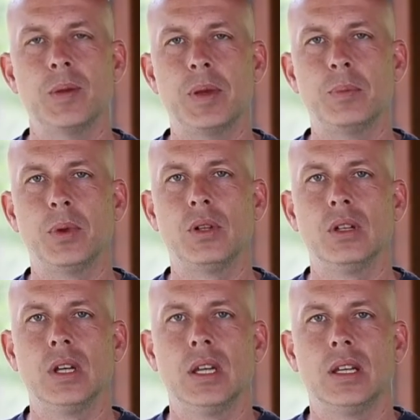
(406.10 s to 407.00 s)
of people,
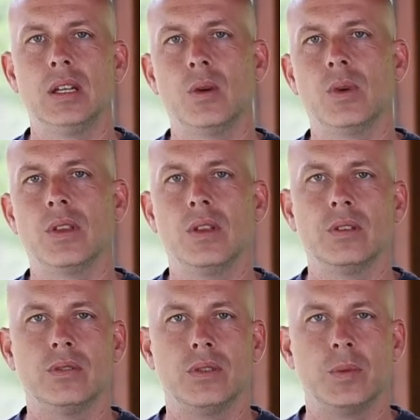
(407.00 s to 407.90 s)

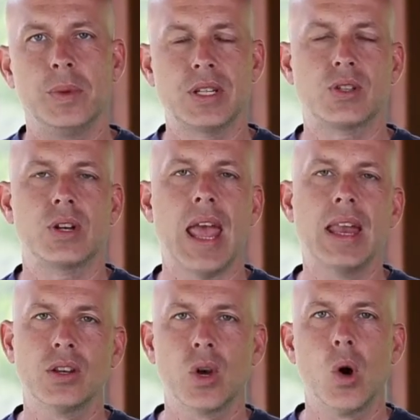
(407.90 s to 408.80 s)
when they'll picture an
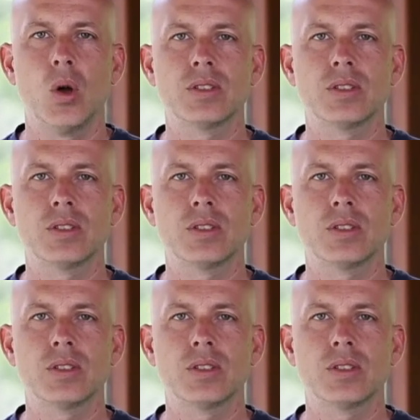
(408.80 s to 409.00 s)
end goal,